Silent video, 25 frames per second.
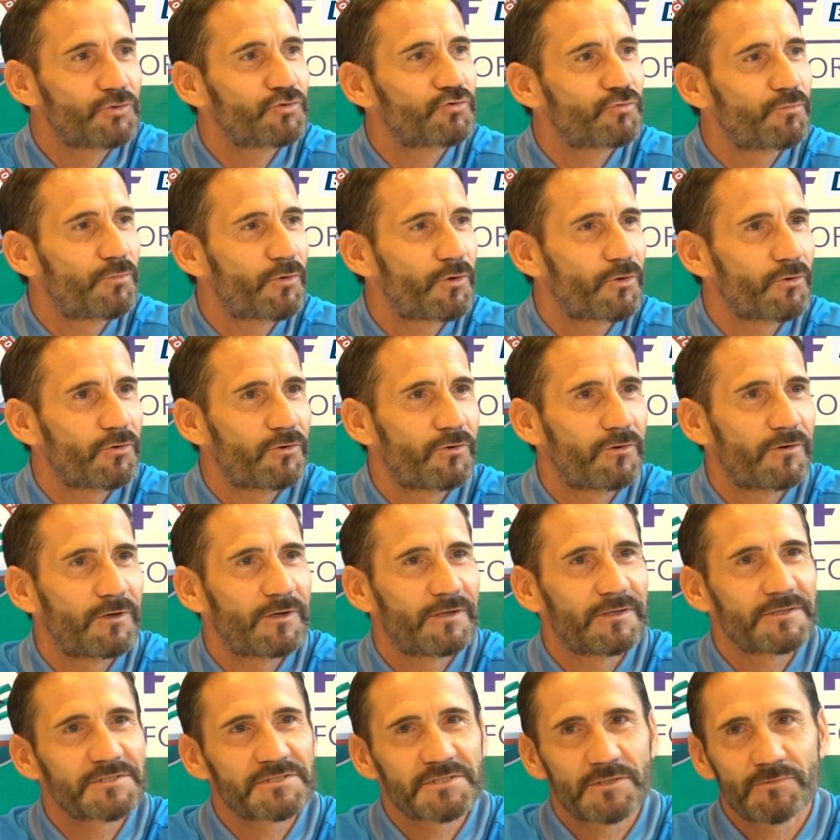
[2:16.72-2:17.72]

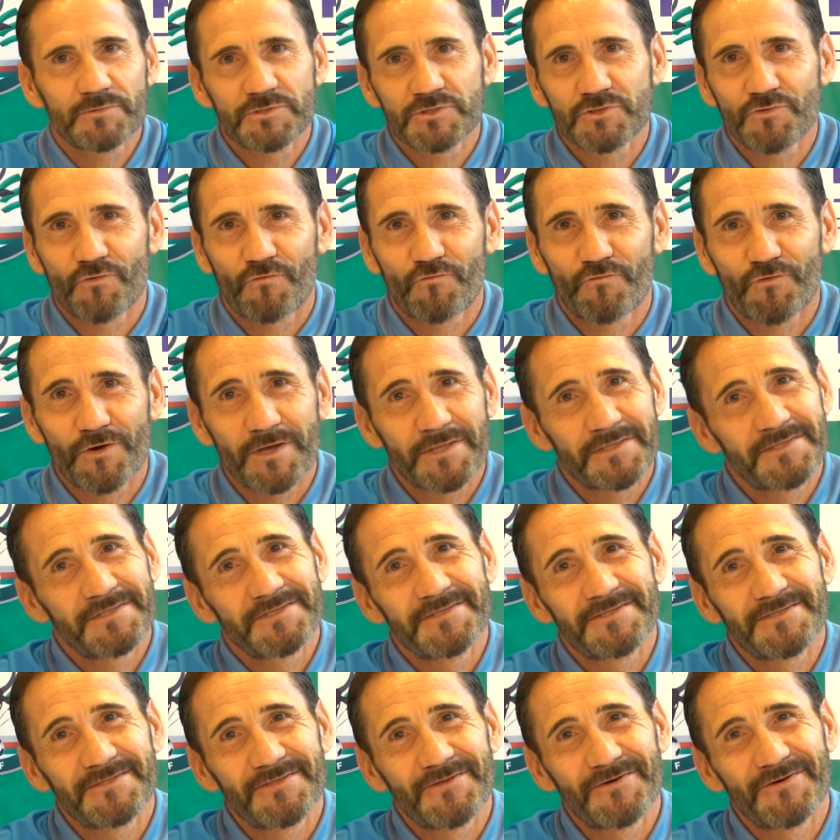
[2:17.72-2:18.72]
Tomorrow there is no
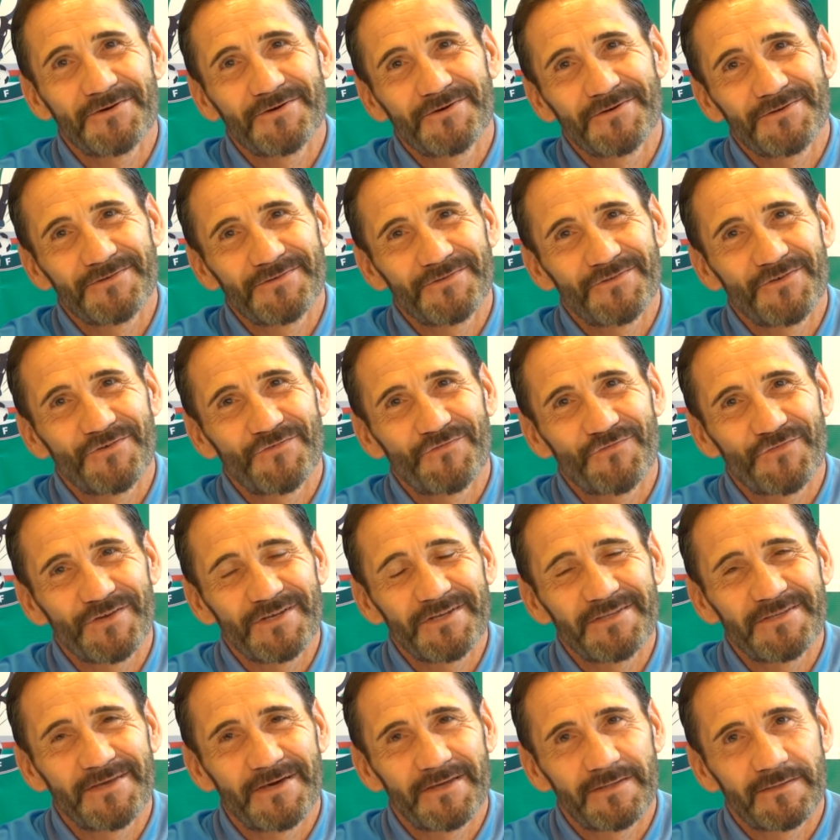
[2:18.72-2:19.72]
friend in the
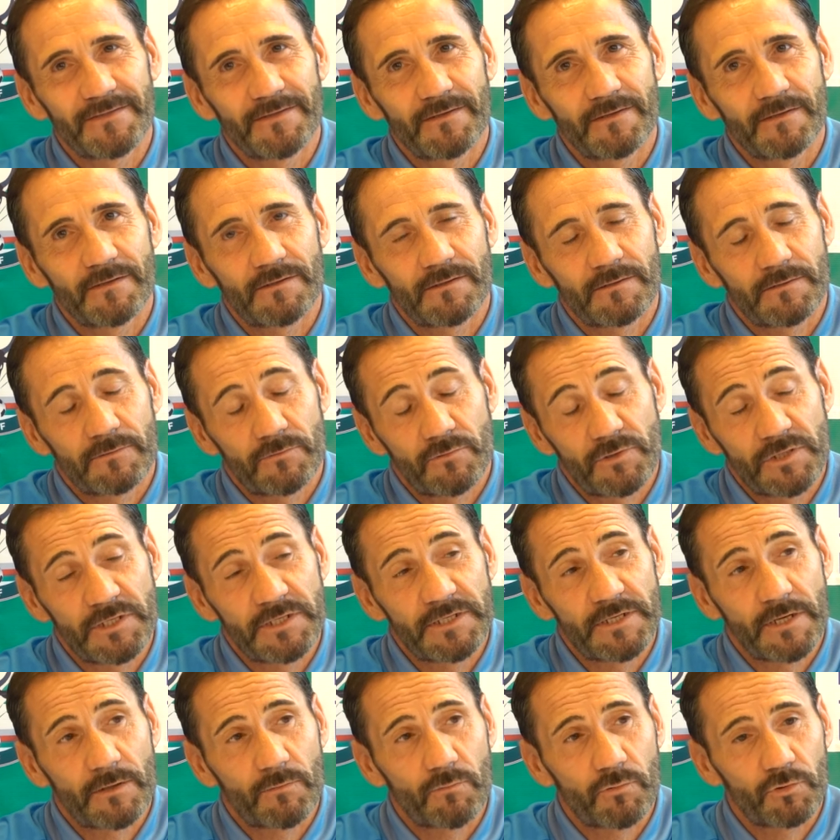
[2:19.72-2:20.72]
field, and
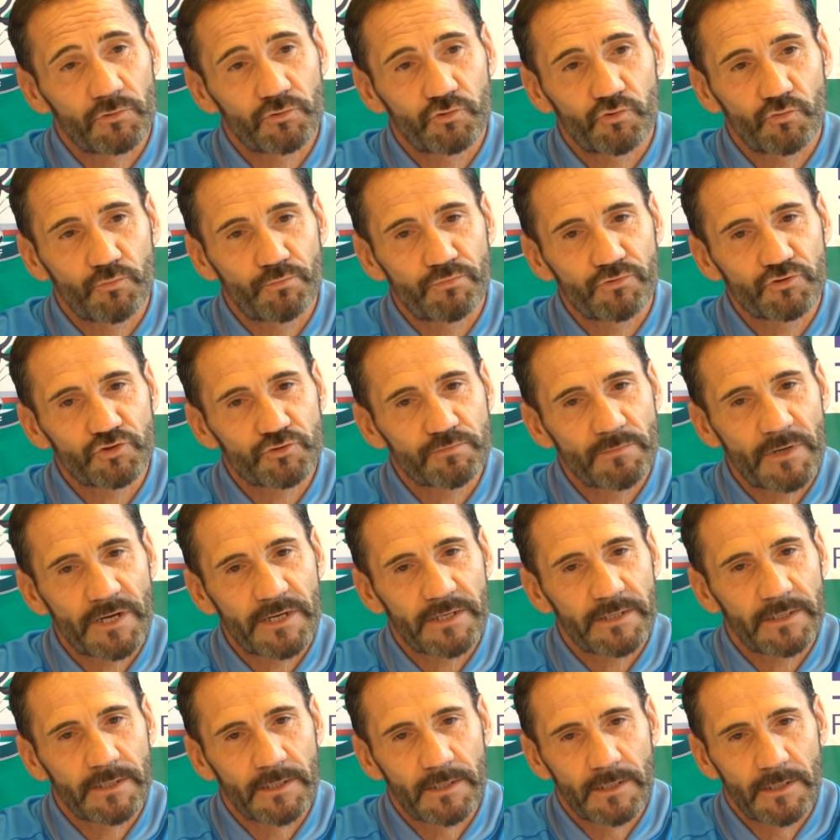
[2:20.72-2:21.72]
really I want to push
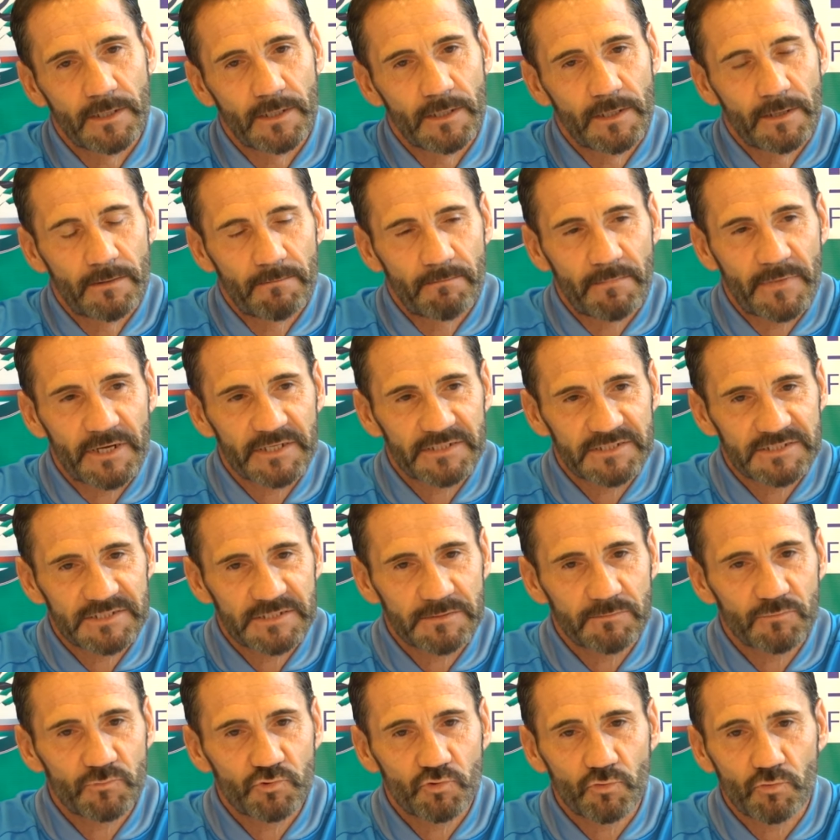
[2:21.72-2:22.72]
my
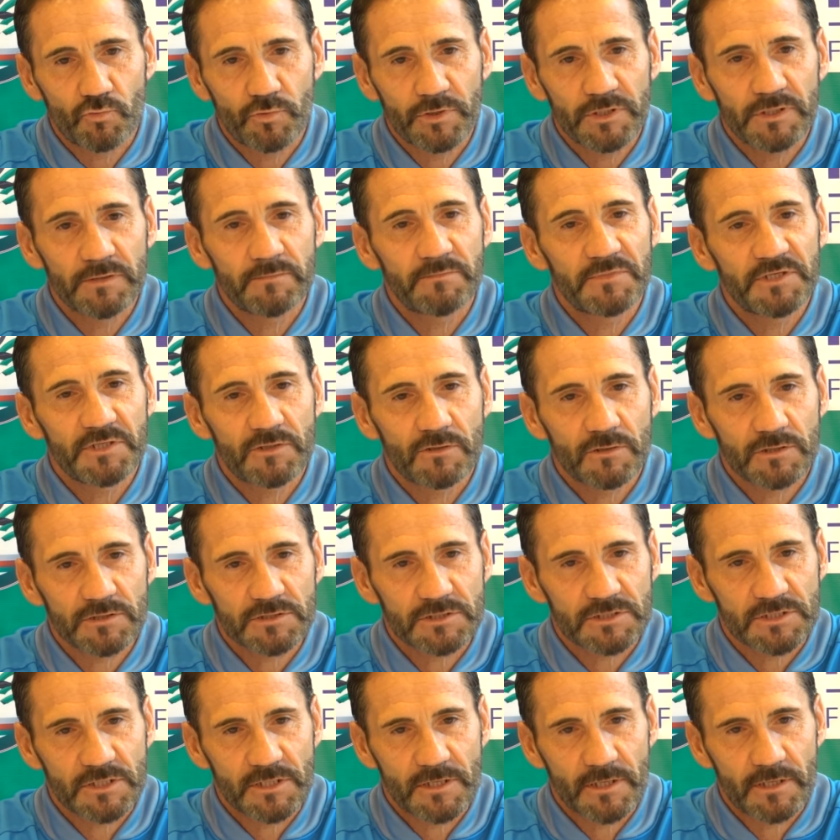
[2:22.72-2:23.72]
team to win,
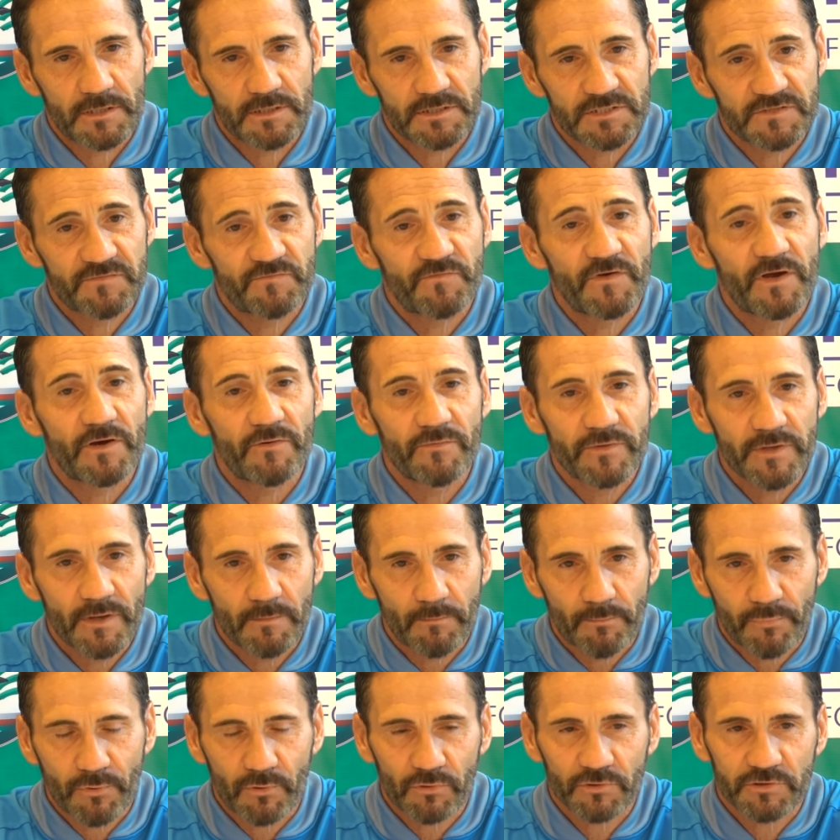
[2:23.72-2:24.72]
because it's very
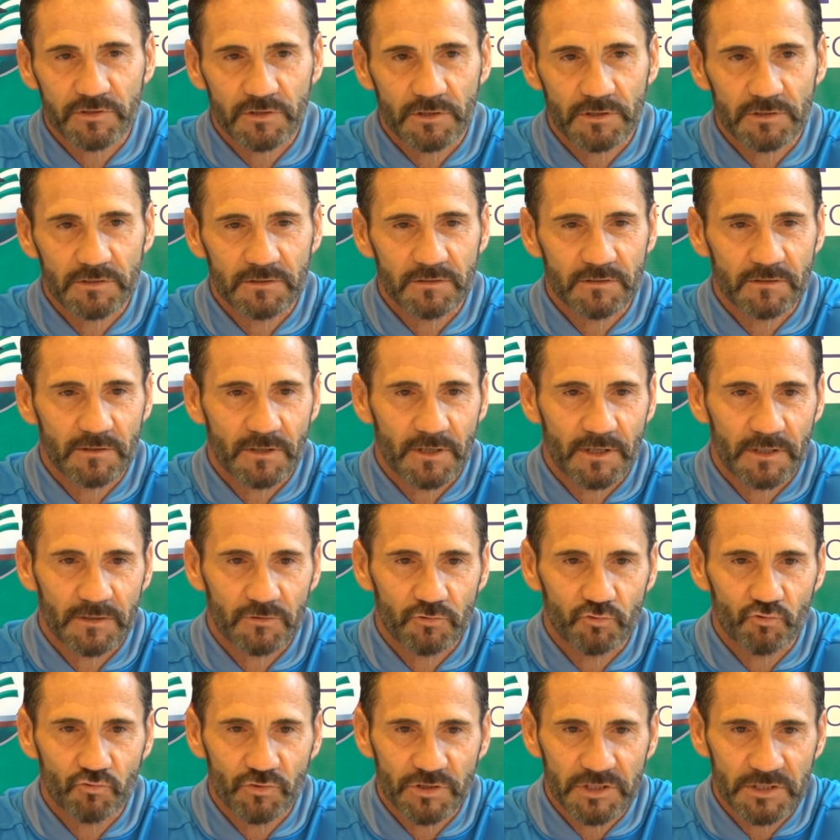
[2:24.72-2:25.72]
important
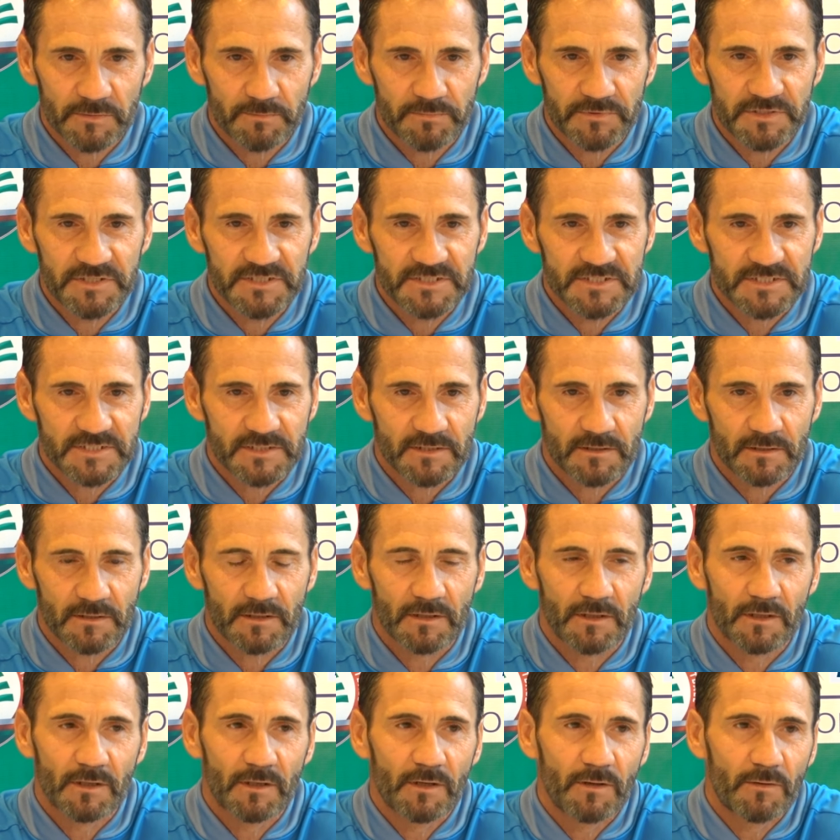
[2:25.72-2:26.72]
to keep this
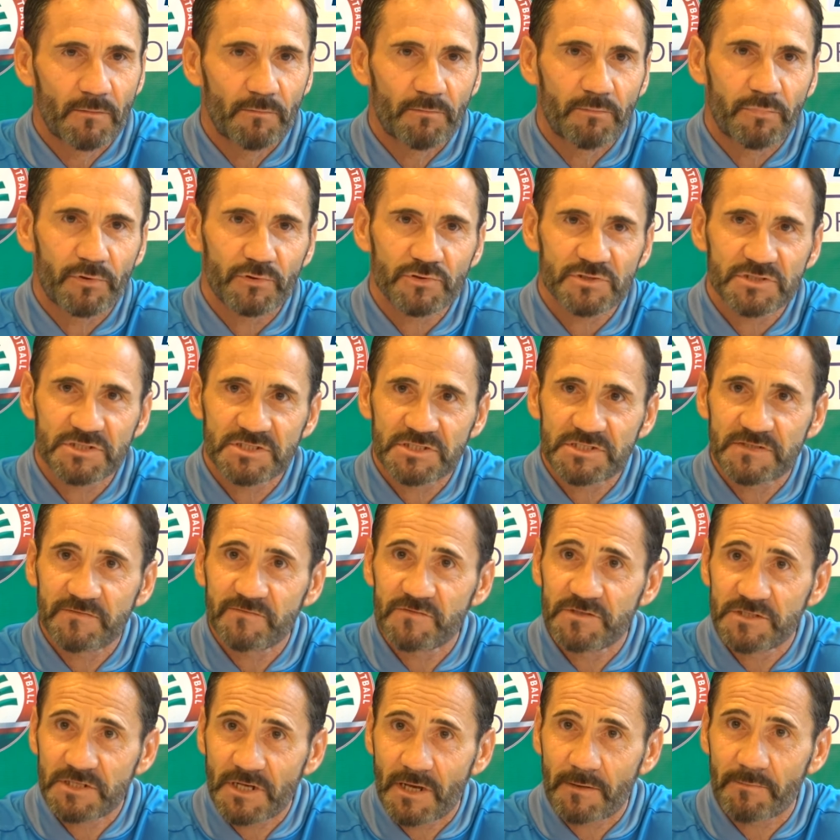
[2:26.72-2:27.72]

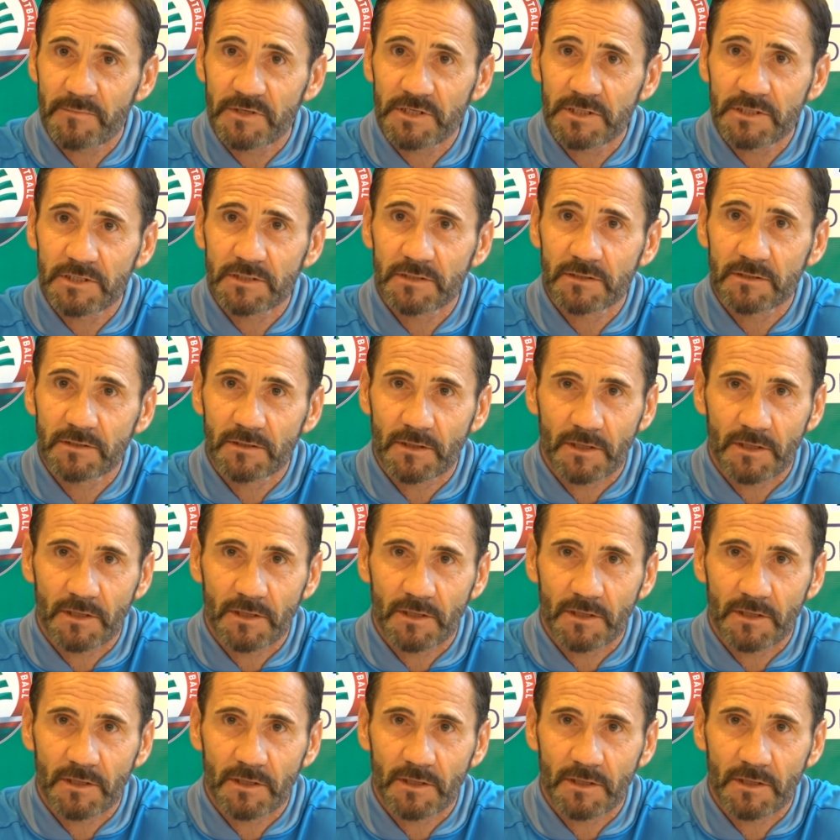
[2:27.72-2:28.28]
positive dynamic.